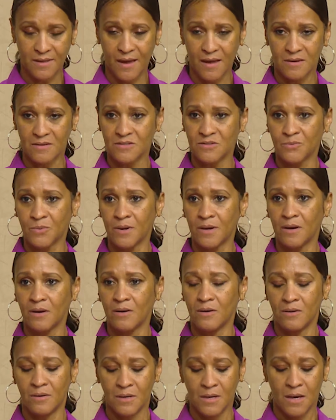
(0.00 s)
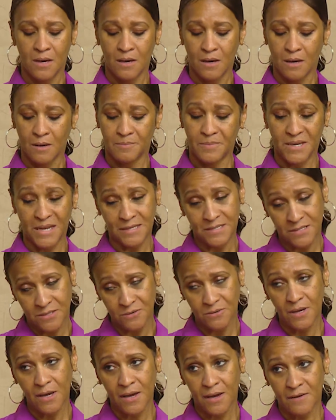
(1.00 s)
in that as well. Uh, but I
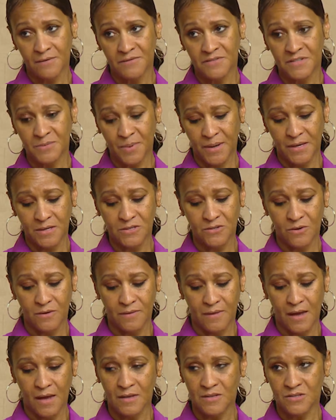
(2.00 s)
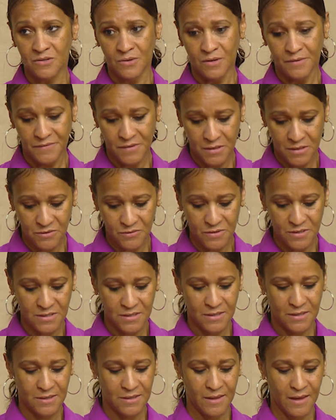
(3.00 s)
still have space on that, so if you're
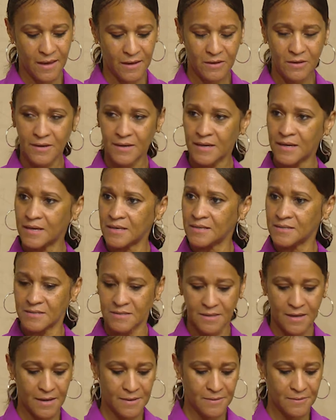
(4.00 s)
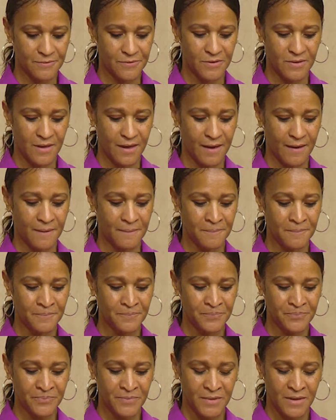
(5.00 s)
interested in that, go ahead and sign up for that.
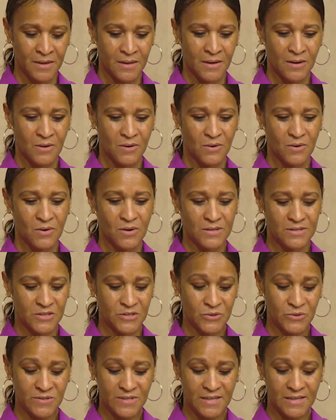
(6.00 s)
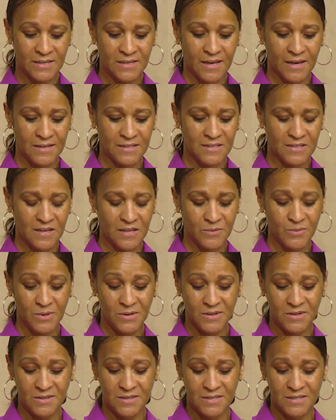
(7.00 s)
Good. On Tuesday the 19th, we're
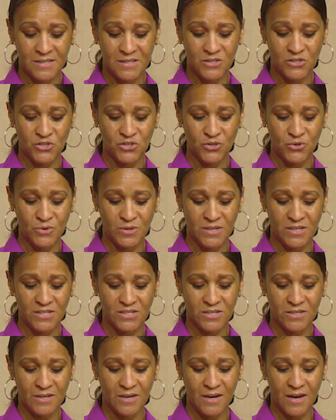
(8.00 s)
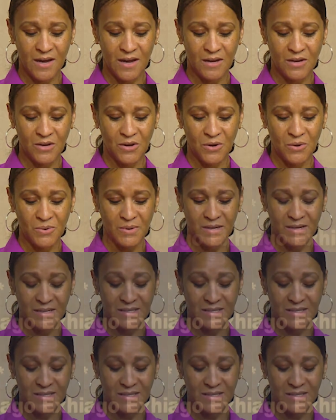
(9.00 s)
going to see Judy Chicago